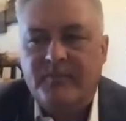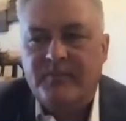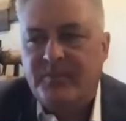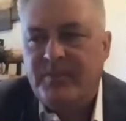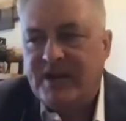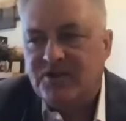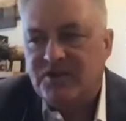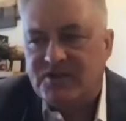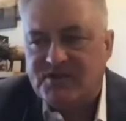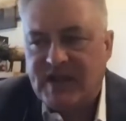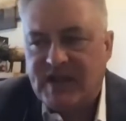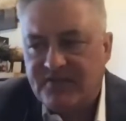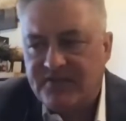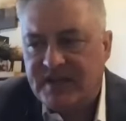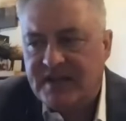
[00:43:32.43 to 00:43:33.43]
patient
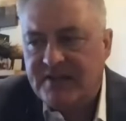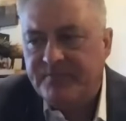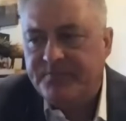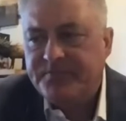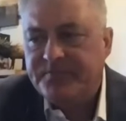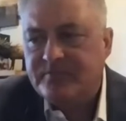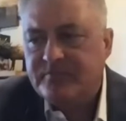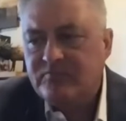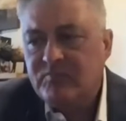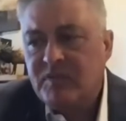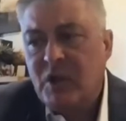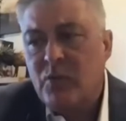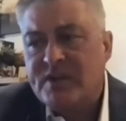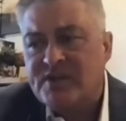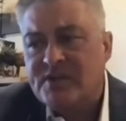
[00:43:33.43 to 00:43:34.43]
safety.
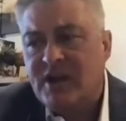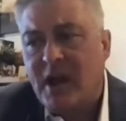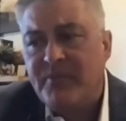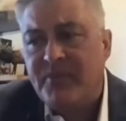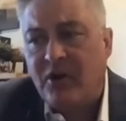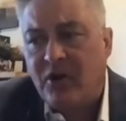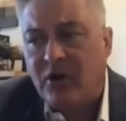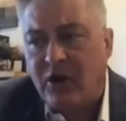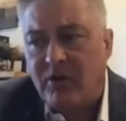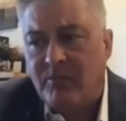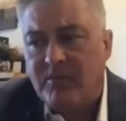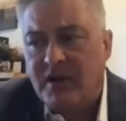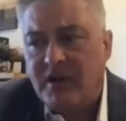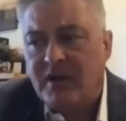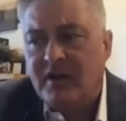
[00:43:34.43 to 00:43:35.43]
We stop the
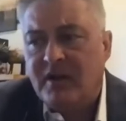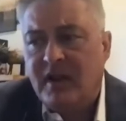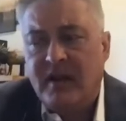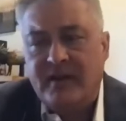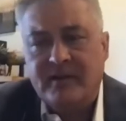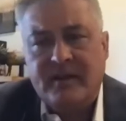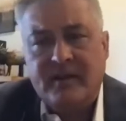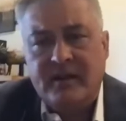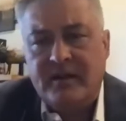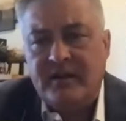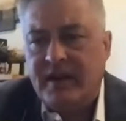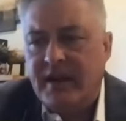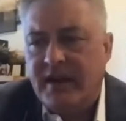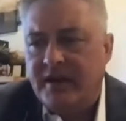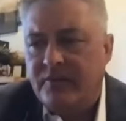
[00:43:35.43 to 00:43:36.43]
harm,
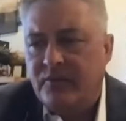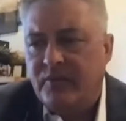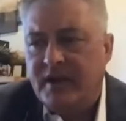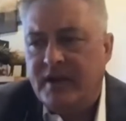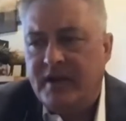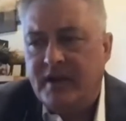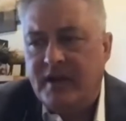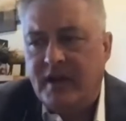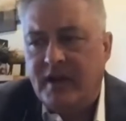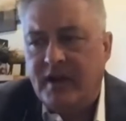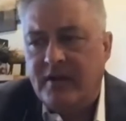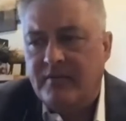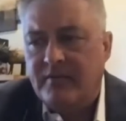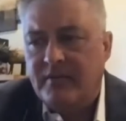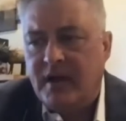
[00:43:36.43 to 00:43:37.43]
and we
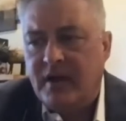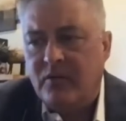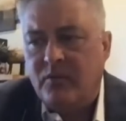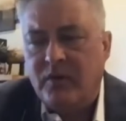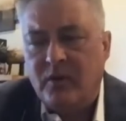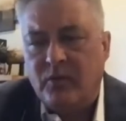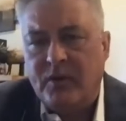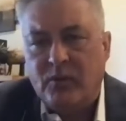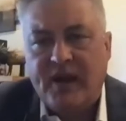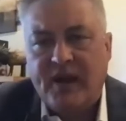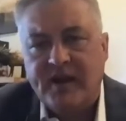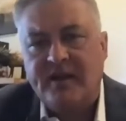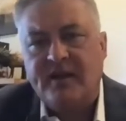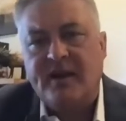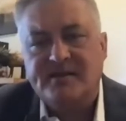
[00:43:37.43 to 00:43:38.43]

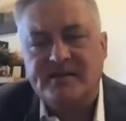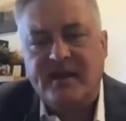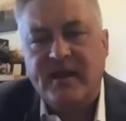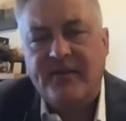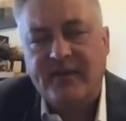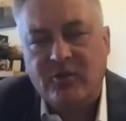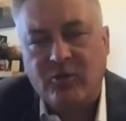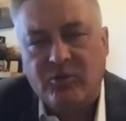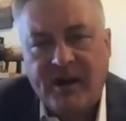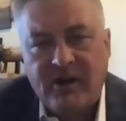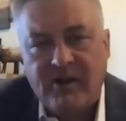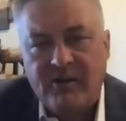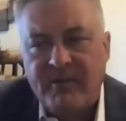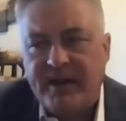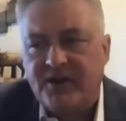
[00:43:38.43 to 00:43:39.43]
recognize the ethical
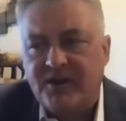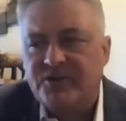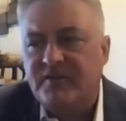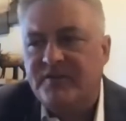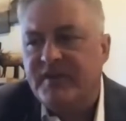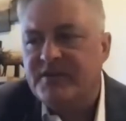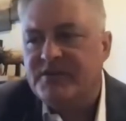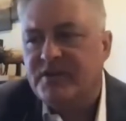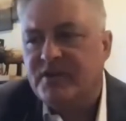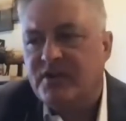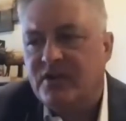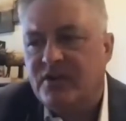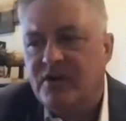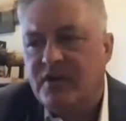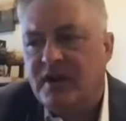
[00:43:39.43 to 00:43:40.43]
paradigmatic shift that has
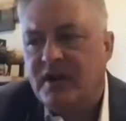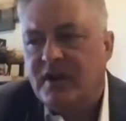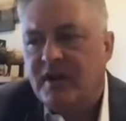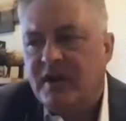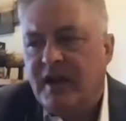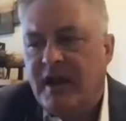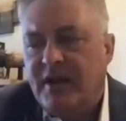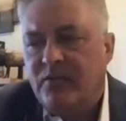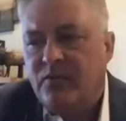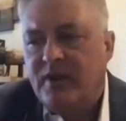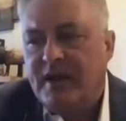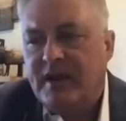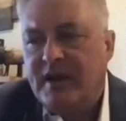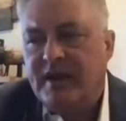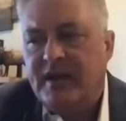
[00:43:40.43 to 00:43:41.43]
occurred. And
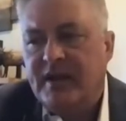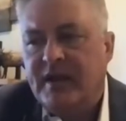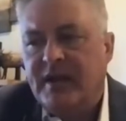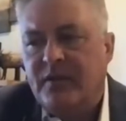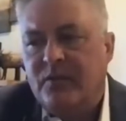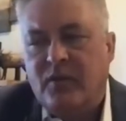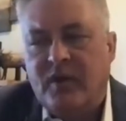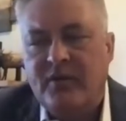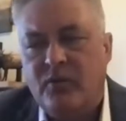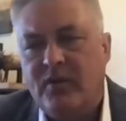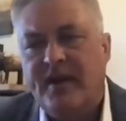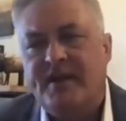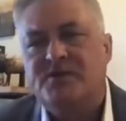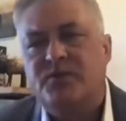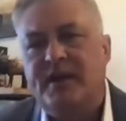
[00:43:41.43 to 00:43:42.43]
one of the
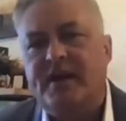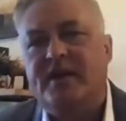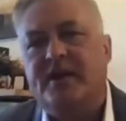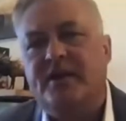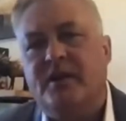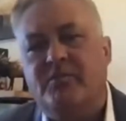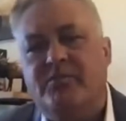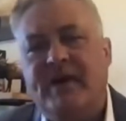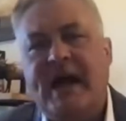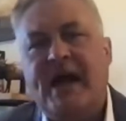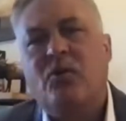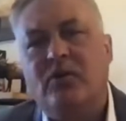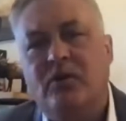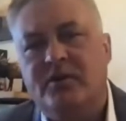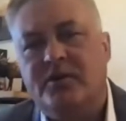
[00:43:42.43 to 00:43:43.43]
ways we can
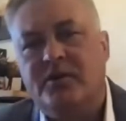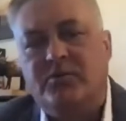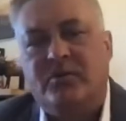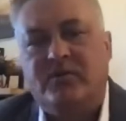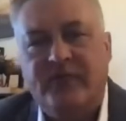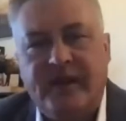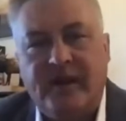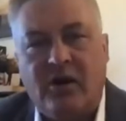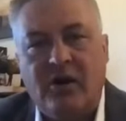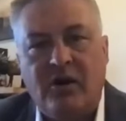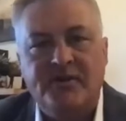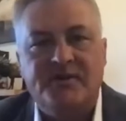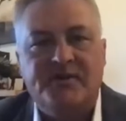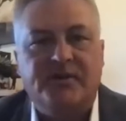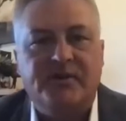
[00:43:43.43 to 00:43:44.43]
empower to prevent our
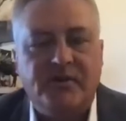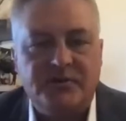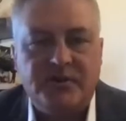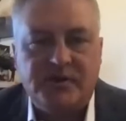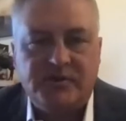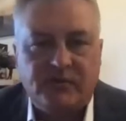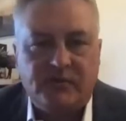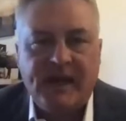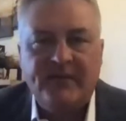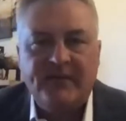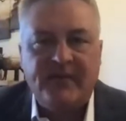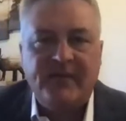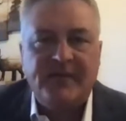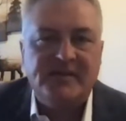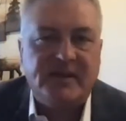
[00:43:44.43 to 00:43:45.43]
institutions from
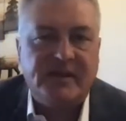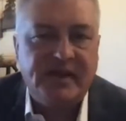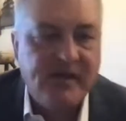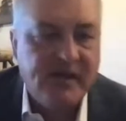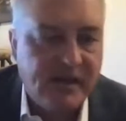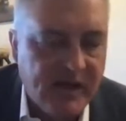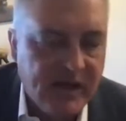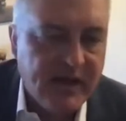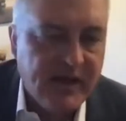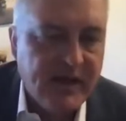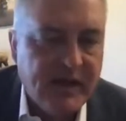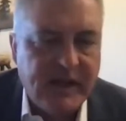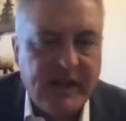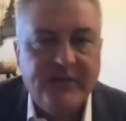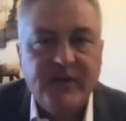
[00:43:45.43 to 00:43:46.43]
having these again,
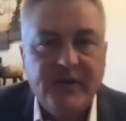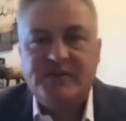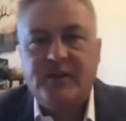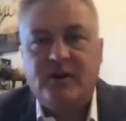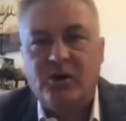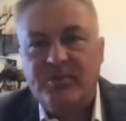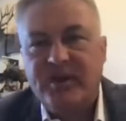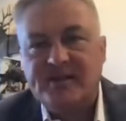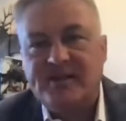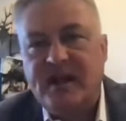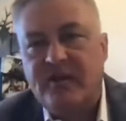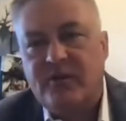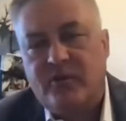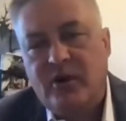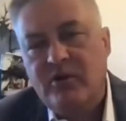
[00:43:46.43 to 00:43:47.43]
even if CRP is
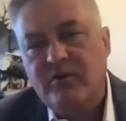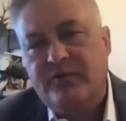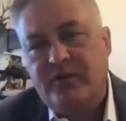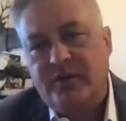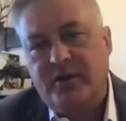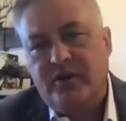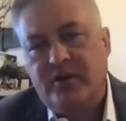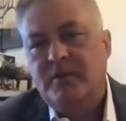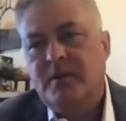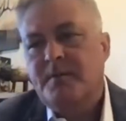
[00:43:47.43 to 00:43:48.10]
down the road for you,